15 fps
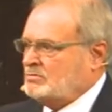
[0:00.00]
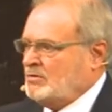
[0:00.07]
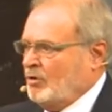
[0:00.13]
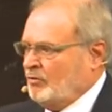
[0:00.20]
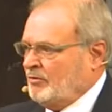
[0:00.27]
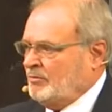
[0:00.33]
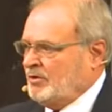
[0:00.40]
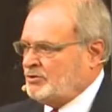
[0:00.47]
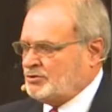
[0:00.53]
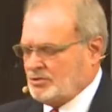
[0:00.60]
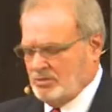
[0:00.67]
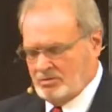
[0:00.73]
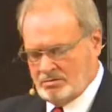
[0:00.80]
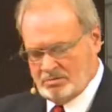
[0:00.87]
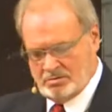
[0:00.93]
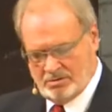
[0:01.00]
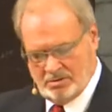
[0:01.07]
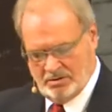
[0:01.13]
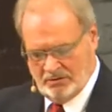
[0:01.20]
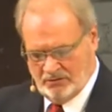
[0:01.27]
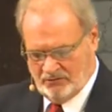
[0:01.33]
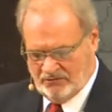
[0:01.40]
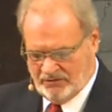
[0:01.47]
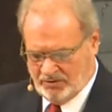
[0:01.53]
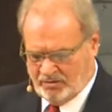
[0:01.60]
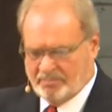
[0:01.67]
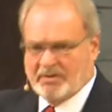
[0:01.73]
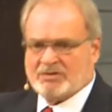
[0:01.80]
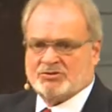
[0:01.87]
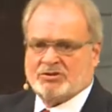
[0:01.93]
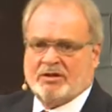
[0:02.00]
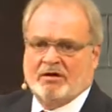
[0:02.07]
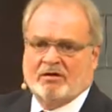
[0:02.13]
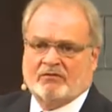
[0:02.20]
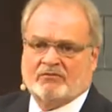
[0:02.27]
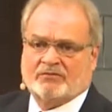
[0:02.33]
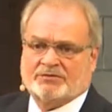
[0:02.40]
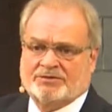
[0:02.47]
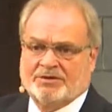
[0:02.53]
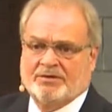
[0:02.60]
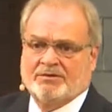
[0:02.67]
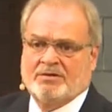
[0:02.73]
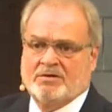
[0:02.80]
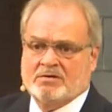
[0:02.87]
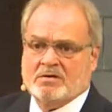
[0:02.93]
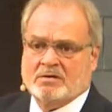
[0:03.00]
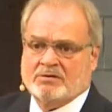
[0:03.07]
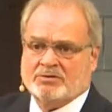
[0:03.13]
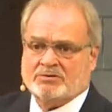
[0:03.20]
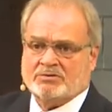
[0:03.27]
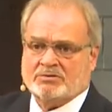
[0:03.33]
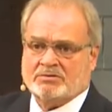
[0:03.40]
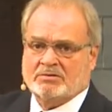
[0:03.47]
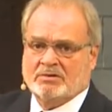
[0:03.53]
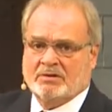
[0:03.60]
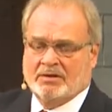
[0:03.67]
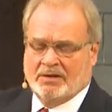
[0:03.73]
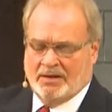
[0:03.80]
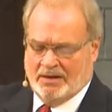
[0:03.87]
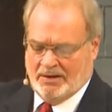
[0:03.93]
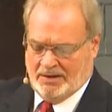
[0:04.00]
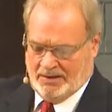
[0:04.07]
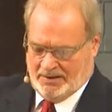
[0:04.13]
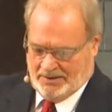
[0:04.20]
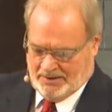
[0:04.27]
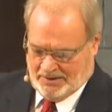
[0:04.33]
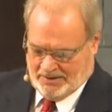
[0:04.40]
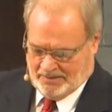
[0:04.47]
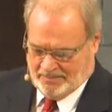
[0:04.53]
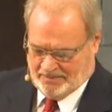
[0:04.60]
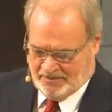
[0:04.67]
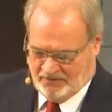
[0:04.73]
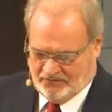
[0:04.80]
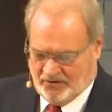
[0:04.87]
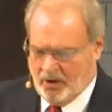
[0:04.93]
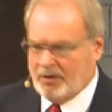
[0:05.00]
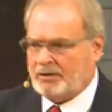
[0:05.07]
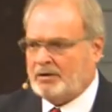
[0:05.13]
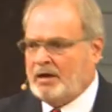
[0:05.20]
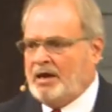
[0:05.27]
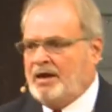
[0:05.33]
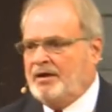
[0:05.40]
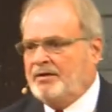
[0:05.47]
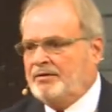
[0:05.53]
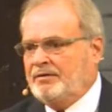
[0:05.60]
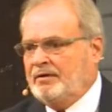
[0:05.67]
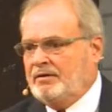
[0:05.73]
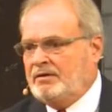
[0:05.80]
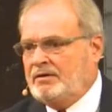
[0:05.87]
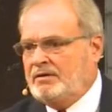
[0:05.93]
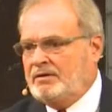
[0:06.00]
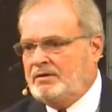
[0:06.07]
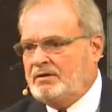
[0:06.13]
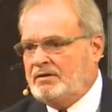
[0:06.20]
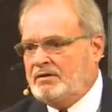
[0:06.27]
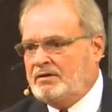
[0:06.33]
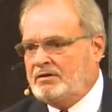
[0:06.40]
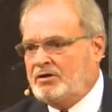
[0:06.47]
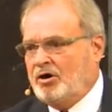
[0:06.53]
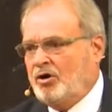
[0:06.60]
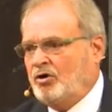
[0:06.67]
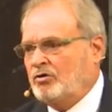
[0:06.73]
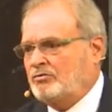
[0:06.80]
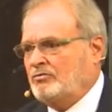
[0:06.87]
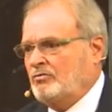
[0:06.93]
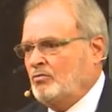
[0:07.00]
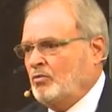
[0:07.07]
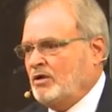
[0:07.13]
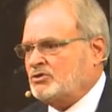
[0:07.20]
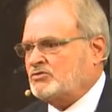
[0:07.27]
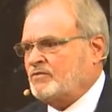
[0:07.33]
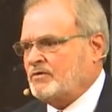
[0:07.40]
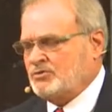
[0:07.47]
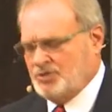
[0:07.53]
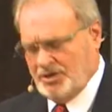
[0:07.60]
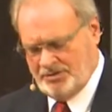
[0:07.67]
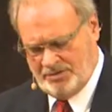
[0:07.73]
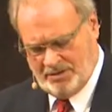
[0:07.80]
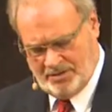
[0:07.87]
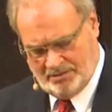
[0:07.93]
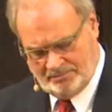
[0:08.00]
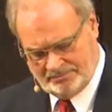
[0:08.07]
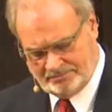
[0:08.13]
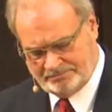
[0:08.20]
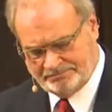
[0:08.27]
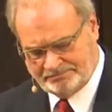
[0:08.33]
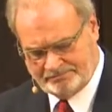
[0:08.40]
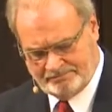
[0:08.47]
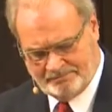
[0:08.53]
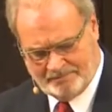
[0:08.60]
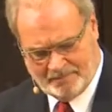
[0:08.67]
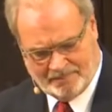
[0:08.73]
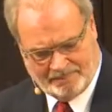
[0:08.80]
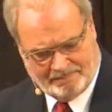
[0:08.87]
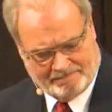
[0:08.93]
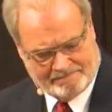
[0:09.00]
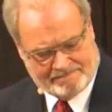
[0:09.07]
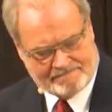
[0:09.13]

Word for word: I was on the mission field myself for 10 years. A foreign land called West Virginia.